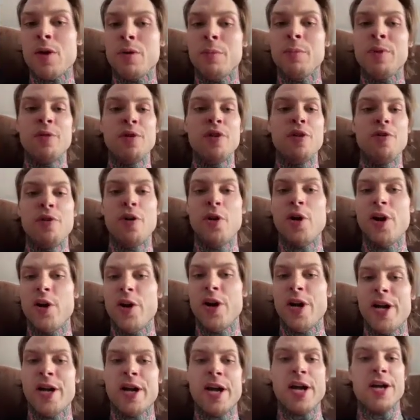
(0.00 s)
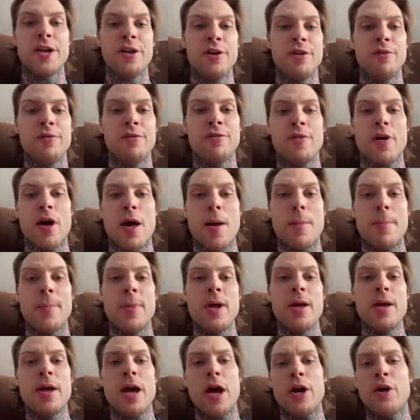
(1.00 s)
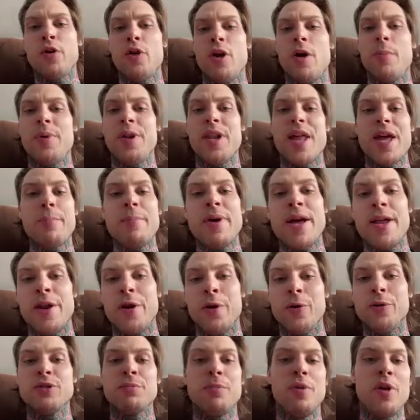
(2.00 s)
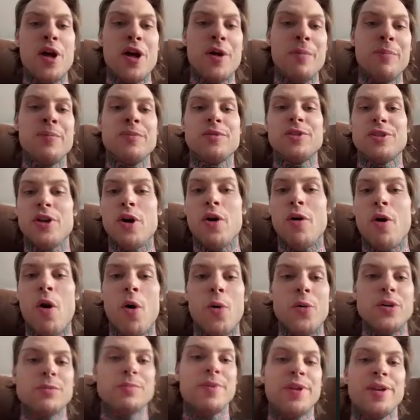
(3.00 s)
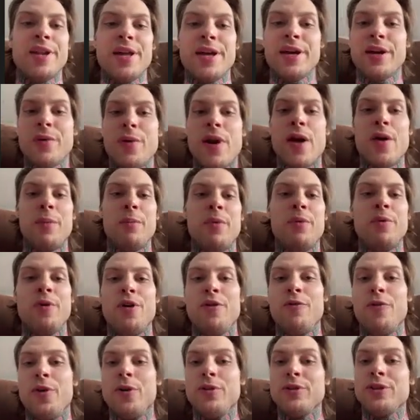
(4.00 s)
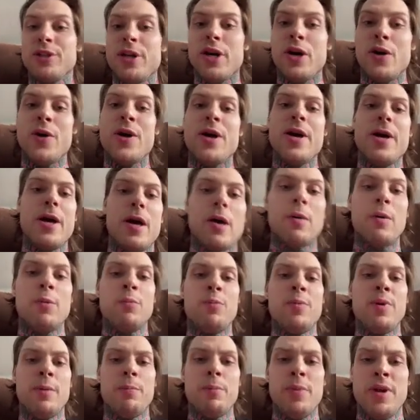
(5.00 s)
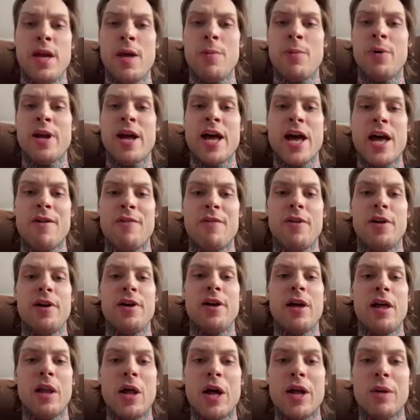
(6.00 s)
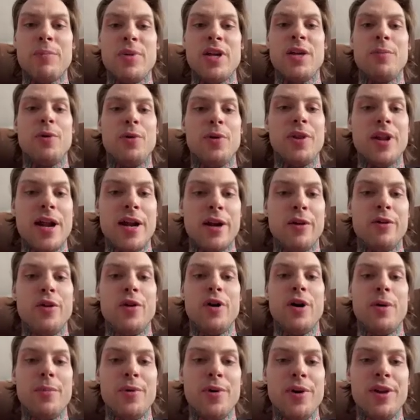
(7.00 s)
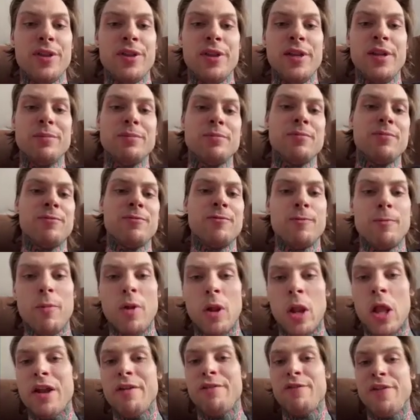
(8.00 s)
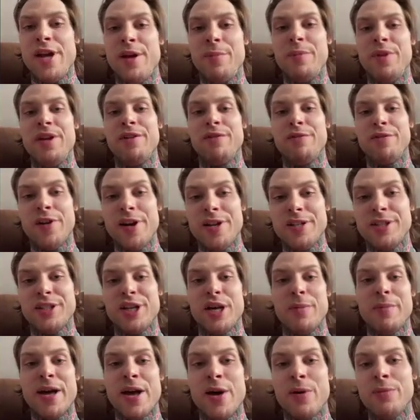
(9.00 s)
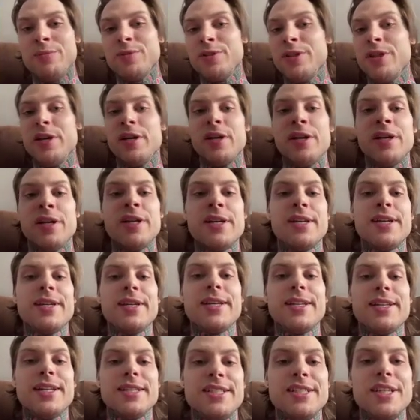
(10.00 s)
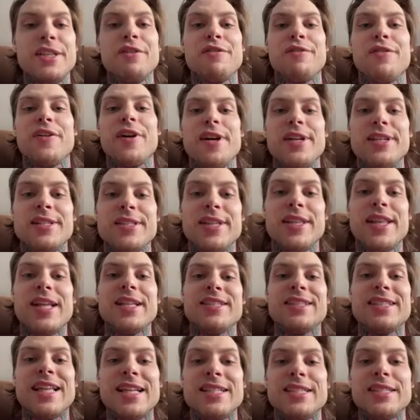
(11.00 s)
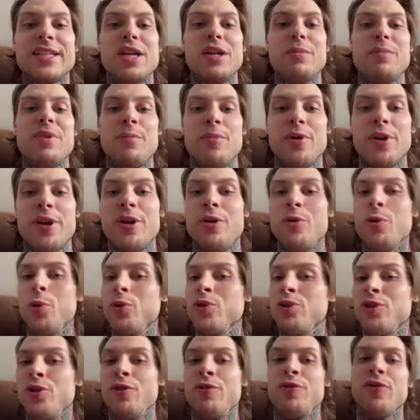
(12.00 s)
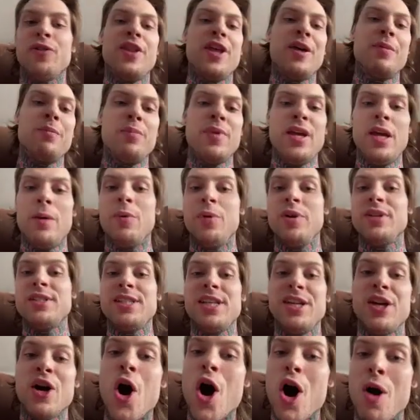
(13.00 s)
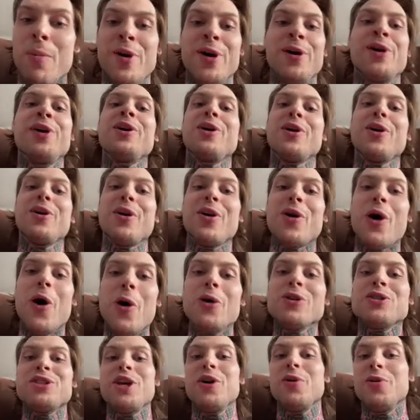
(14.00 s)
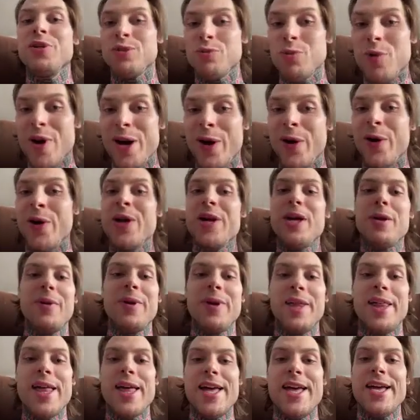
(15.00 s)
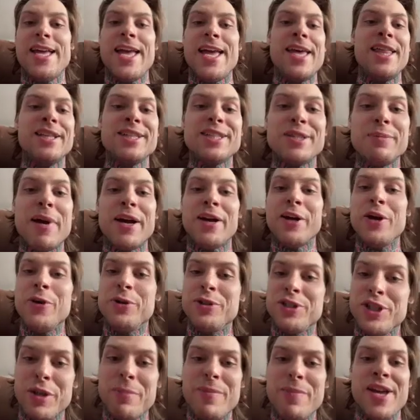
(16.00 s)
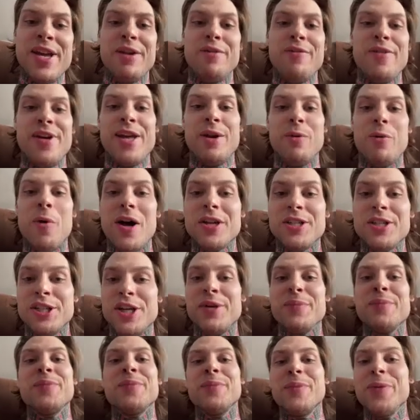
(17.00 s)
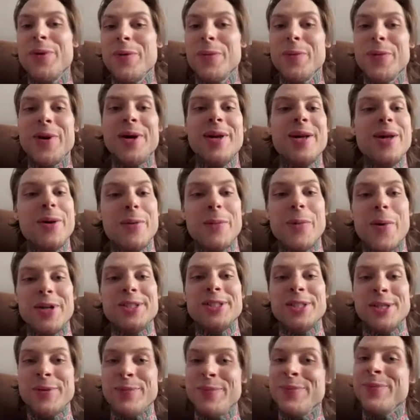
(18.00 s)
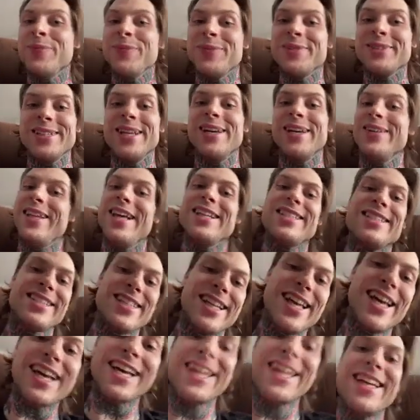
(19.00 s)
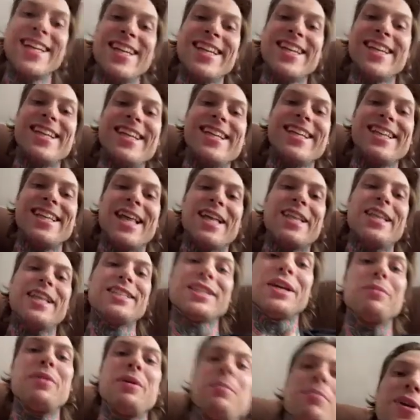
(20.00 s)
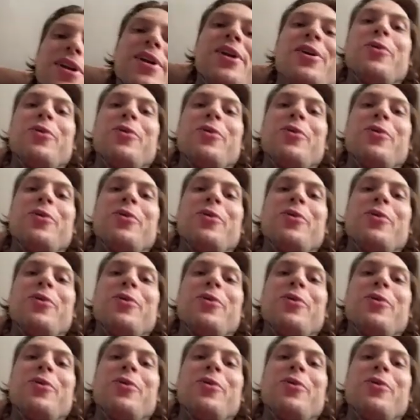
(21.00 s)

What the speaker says: Monroeville area, kind of. I grew up in like Penn Hills, Plum, so always been like around Monroeville. So I'm gonna be able to have a lot of people that I grew up with and a lot of family and friends come out to see the fight. So that's gonna be pretty cool too for them to be able to see Khama also as well. Be like, hey, this is my coach in the main event. Watch him. So that's gonna be pretty